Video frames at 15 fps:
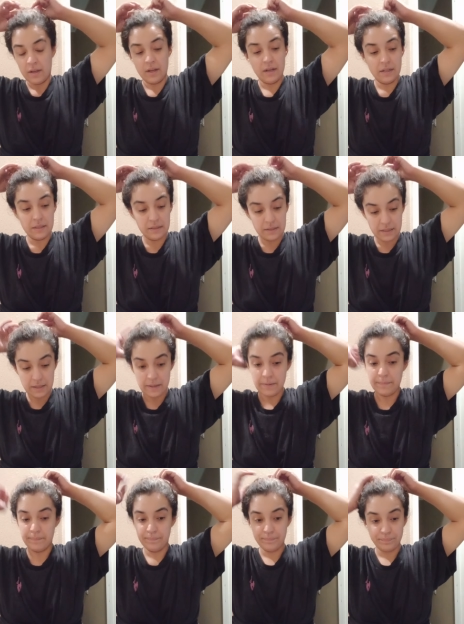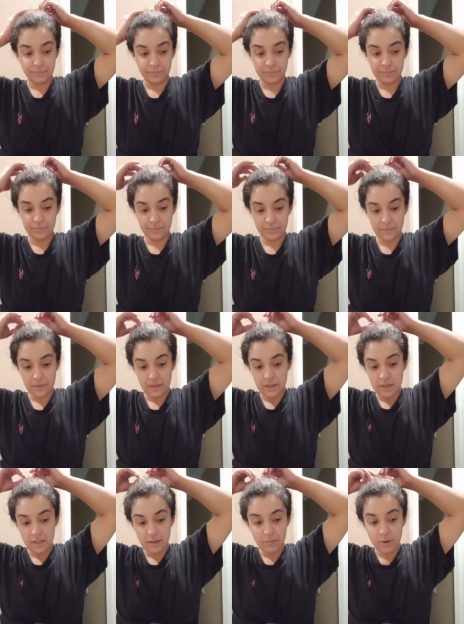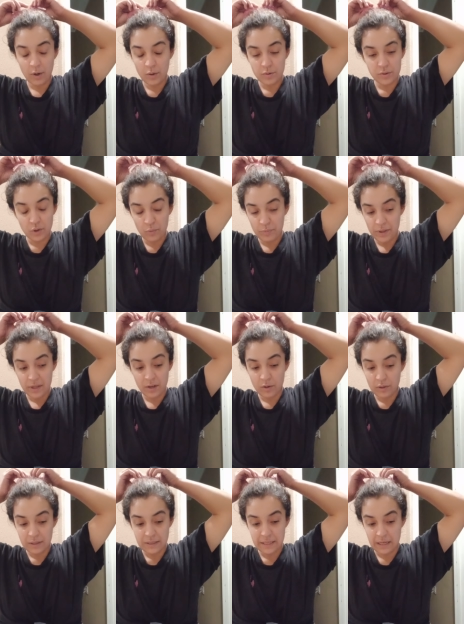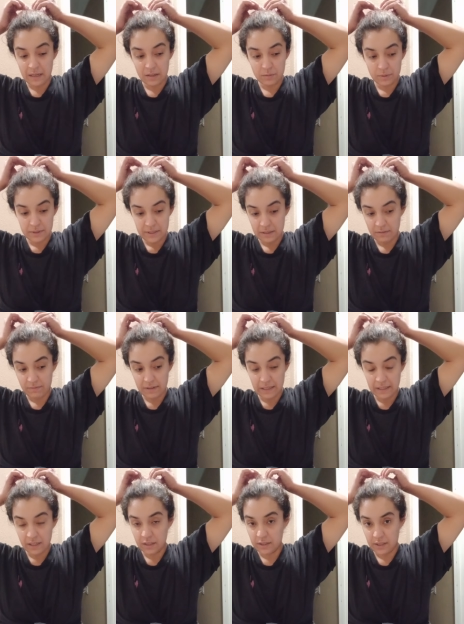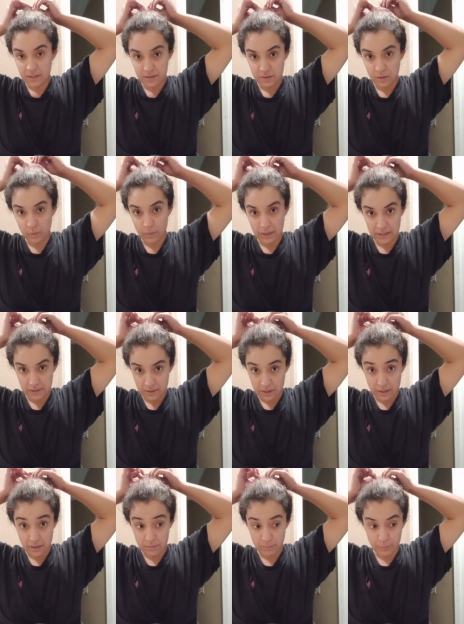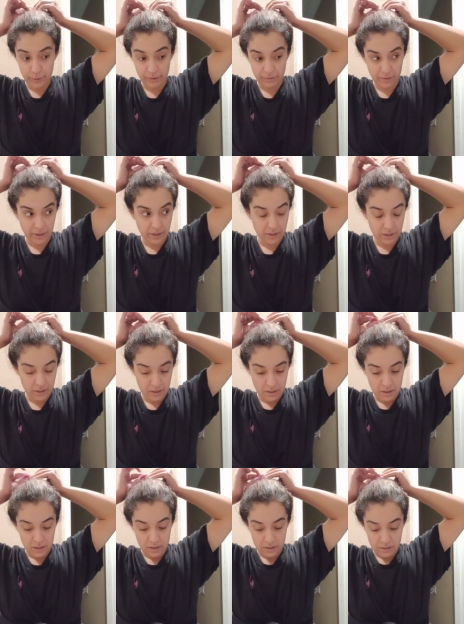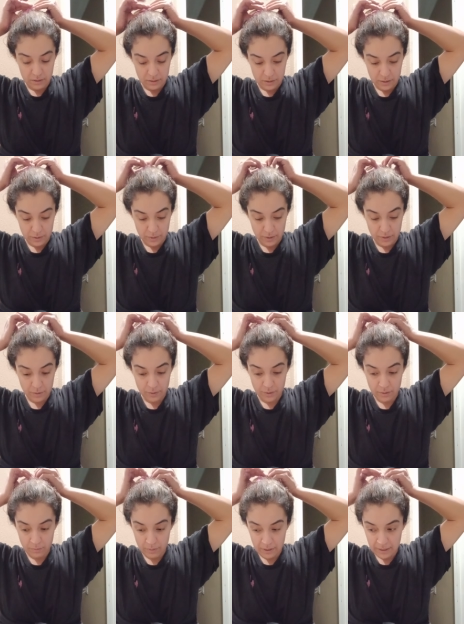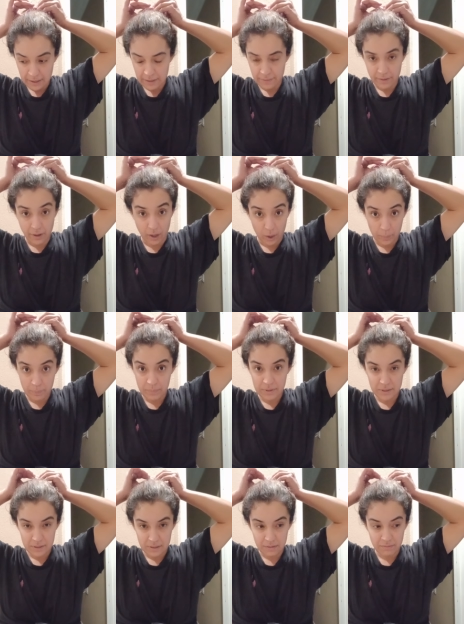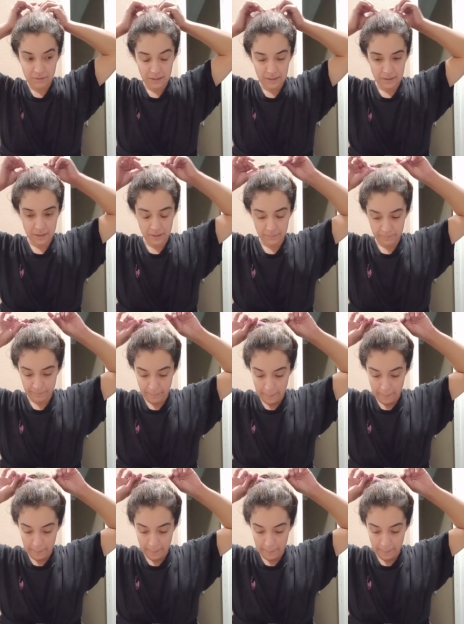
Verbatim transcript: Cause um them hoes don't be going down once they find out that Snow White's got a boyfriend. So, you know, you don't want to get the herp and stuff like that.